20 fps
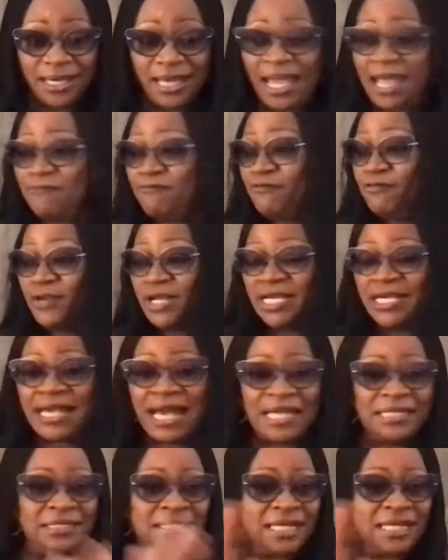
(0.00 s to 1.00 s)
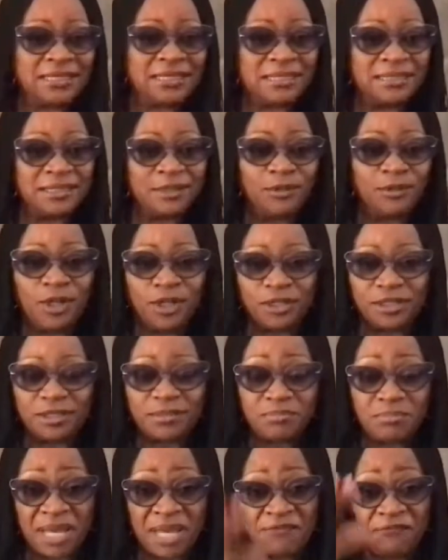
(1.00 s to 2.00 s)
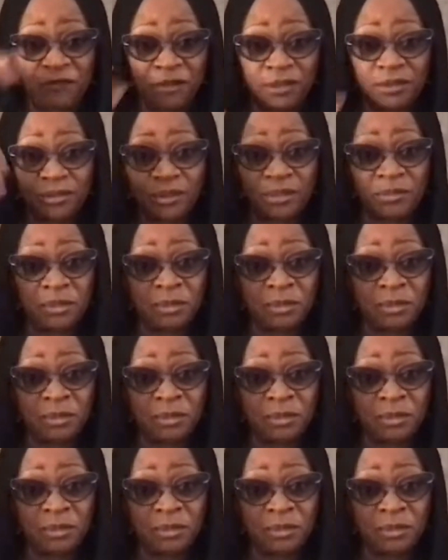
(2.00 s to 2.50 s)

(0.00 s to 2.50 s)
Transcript: every gadget in the world. My fault.